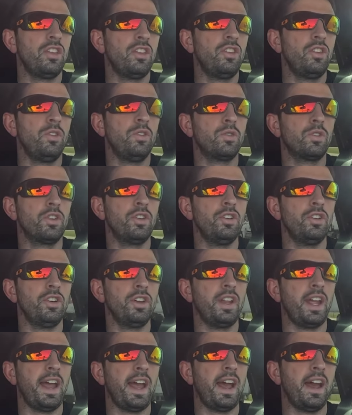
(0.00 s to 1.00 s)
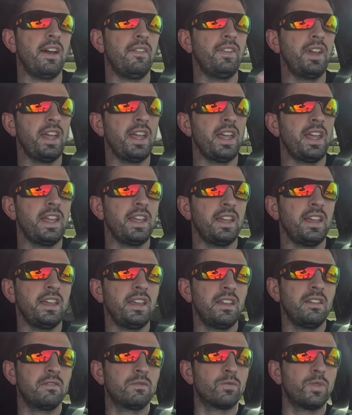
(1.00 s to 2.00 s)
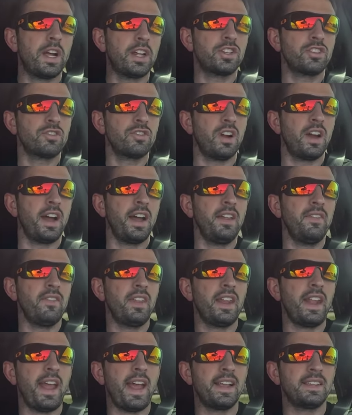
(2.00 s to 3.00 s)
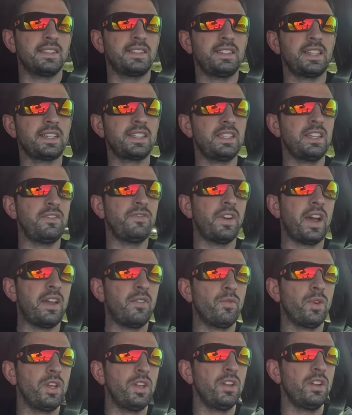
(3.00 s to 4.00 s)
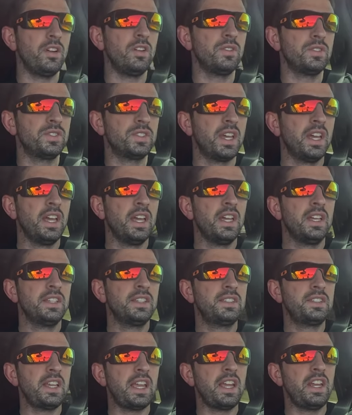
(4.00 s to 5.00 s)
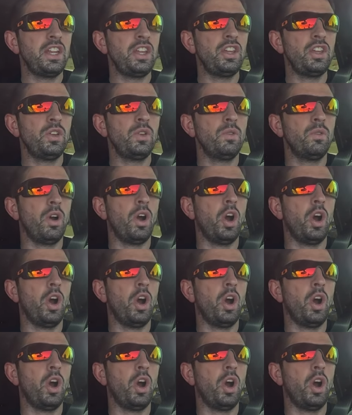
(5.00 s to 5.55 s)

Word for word: you could have a restaurant that has 65 windows say to you,